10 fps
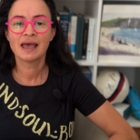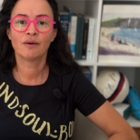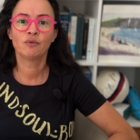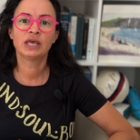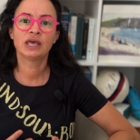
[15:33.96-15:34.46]

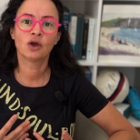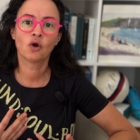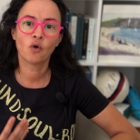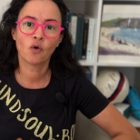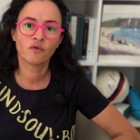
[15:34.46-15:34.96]
and we can
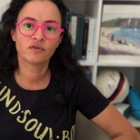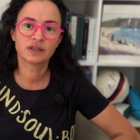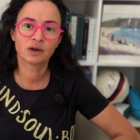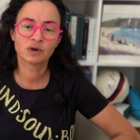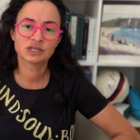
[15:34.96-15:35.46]
go over
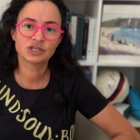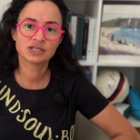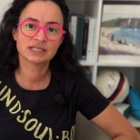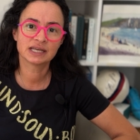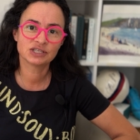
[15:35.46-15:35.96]
the
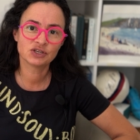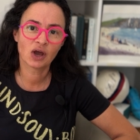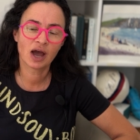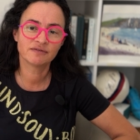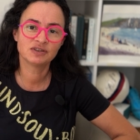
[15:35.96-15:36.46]
questions that you
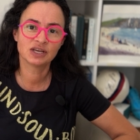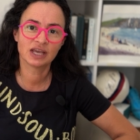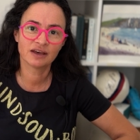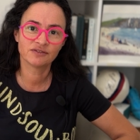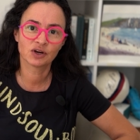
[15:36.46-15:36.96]
have
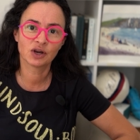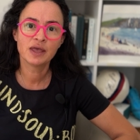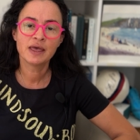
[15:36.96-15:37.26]
together.